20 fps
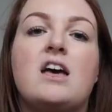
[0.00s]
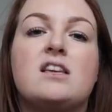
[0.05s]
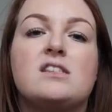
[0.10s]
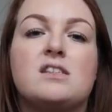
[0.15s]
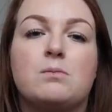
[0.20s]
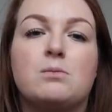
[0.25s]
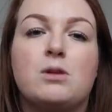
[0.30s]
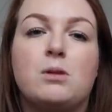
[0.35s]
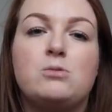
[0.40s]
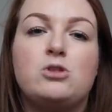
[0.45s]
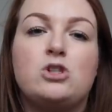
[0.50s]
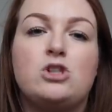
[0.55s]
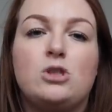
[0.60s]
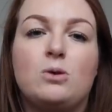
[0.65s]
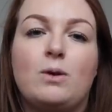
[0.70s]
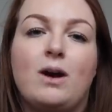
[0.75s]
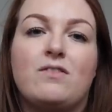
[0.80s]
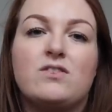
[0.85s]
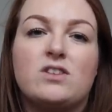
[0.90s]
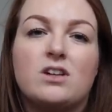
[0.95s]
sometimes you
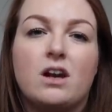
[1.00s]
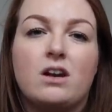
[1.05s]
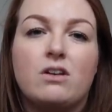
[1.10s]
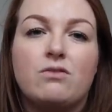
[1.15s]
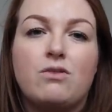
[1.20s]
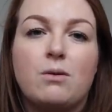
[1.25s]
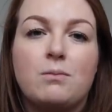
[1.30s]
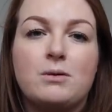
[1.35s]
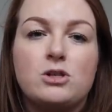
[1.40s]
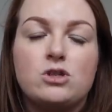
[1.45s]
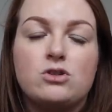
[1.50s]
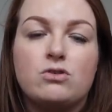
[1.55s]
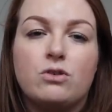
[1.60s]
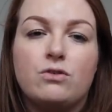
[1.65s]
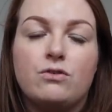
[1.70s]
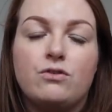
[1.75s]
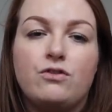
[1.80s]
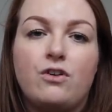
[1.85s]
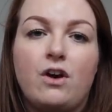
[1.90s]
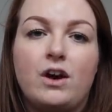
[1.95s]
do have to kind of rummage through
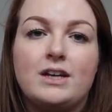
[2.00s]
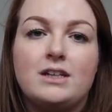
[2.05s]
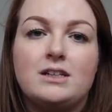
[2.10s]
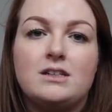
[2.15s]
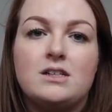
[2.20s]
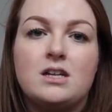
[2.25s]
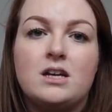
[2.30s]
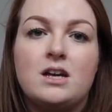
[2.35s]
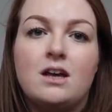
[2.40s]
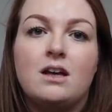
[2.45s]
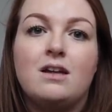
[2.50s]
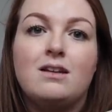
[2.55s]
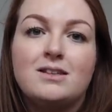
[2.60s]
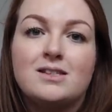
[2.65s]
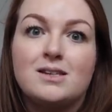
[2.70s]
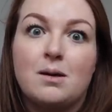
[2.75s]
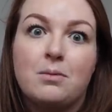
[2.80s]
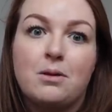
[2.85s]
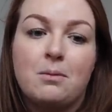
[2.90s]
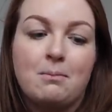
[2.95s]
and find
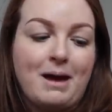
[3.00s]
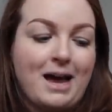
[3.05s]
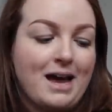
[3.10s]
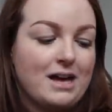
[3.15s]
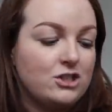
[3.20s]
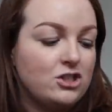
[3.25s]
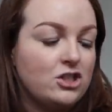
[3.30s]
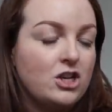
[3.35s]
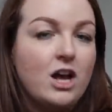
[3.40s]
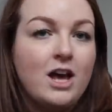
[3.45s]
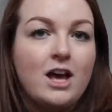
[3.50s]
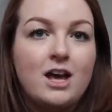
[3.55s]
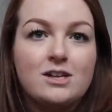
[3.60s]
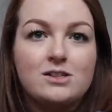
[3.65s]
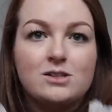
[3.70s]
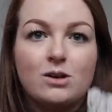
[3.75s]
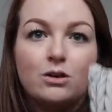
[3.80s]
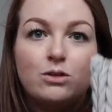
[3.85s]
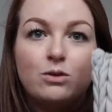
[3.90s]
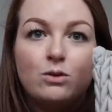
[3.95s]
some that match.
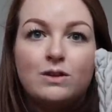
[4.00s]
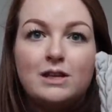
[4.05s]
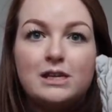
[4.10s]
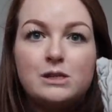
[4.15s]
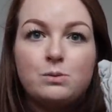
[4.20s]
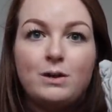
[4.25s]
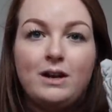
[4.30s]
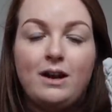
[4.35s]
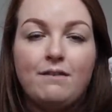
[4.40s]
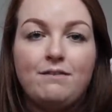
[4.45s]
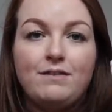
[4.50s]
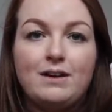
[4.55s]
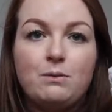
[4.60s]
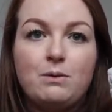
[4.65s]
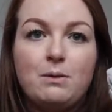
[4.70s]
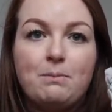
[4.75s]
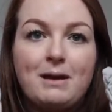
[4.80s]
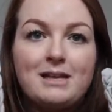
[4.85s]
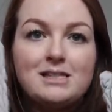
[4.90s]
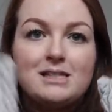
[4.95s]
So I thought these were lovely.
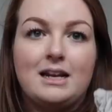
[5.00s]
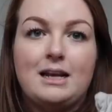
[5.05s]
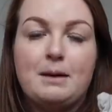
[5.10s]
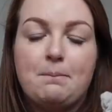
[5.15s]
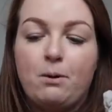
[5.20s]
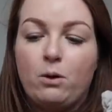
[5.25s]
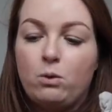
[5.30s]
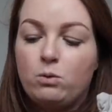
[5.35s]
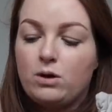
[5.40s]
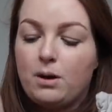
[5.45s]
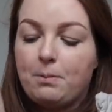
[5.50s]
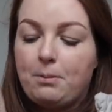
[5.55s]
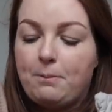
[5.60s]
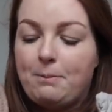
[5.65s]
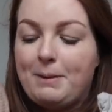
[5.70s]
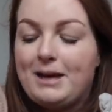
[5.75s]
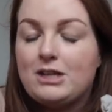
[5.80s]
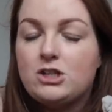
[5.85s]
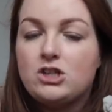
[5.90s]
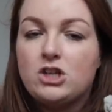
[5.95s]
We basically pulled up a
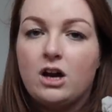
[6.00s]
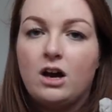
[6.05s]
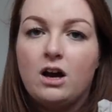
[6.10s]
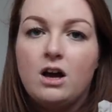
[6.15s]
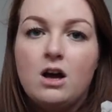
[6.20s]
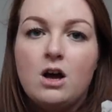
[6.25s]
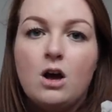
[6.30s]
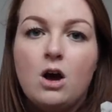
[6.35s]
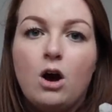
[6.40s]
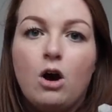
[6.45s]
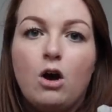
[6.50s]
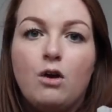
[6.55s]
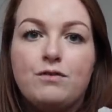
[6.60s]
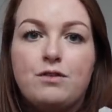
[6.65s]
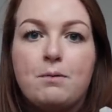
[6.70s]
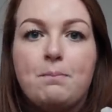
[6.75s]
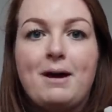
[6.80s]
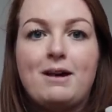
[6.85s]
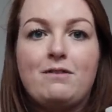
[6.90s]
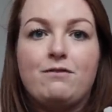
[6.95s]
picture of
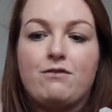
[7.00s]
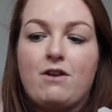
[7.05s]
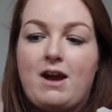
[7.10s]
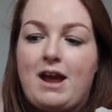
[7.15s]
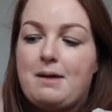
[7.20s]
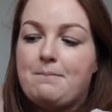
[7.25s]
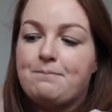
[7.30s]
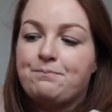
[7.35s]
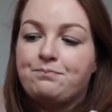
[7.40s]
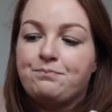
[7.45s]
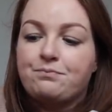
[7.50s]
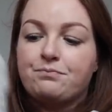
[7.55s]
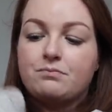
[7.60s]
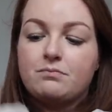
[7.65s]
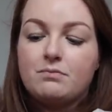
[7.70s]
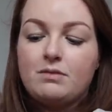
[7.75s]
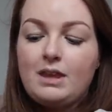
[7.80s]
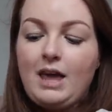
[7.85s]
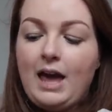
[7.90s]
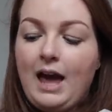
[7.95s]
the bed frame,
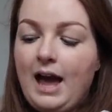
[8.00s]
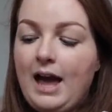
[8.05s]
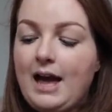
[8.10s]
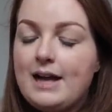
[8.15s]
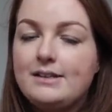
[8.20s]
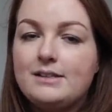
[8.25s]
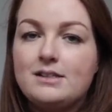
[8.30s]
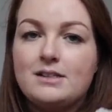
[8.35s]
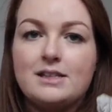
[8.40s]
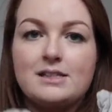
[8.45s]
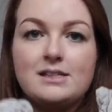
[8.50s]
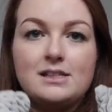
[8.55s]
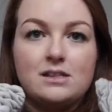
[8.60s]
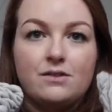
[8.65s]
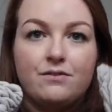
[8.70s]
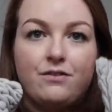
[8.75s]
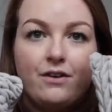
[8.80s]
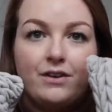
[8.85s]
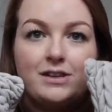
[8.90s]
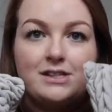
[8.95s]
and this is a
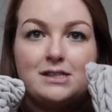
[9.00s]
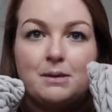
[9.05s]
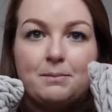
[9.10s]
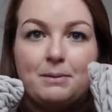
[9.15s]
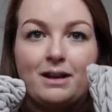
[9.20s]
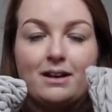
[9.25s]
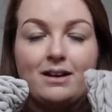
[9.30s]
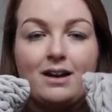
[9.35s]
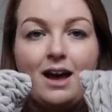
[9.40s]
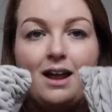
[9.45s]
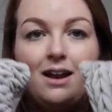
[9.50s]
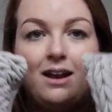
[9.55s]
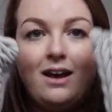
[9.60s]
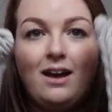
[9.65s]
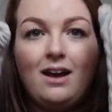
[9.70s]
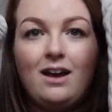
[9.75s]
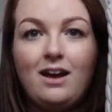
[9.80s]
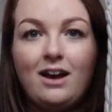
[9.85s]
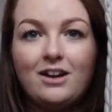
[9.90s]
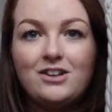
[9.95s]
very similar
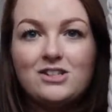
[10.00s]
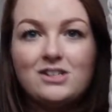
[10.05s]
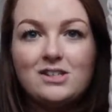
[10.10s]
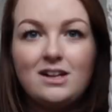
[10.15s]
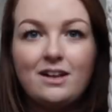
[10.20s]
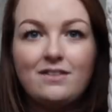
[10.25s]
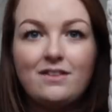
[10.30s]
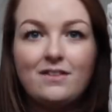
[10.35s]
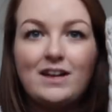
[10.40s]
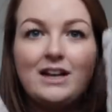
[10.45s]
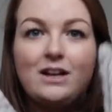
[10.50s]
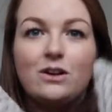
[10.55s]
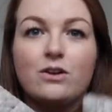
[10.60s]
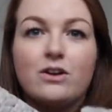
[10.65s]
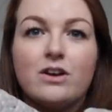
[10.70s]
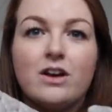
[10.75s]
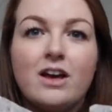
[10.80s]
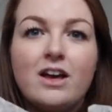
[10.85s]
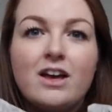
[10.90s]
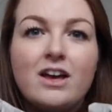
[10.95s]
color. I just like that they
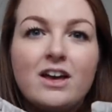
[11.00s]
look